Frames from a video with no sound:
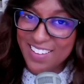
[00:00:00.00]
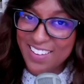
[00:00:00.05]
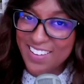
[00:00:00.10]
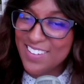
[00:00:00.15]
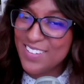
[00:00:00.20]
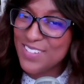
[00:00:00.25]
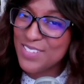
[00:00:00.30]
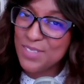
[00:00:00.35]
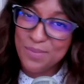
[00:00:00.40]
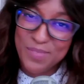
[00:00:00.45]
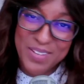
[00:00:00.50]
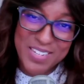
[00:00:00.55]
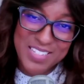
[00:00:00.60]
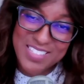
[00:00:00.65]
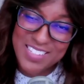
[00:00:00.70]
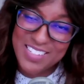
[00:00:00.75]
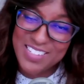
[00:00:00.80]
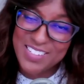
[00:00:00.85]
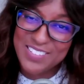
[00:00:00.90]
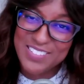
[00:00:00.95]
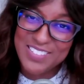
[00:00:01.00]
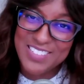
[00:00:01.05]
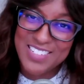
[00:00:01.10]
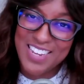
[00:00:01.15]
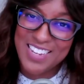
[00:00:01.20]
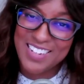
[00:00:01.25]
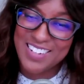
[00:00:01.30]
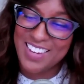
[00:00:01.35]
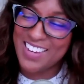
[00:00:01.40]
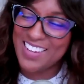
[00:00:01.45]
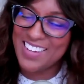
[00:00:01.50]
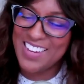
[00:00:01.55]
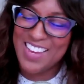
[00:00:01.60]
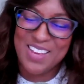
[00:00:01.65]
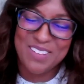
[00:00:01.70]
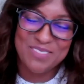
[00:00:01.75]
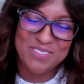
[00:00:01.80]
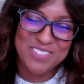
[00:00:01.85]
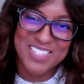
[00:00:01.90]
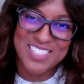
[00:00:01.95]
also makes a cute date night.
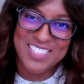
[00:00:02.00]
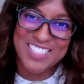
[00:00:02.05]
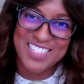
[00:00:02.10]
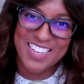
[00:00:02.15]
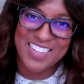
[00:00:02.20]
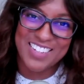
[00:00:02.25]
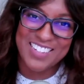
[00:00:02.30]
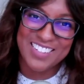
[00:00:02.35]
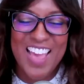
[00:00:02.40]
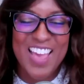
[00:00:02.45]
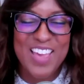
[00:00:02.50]
I'm just saying.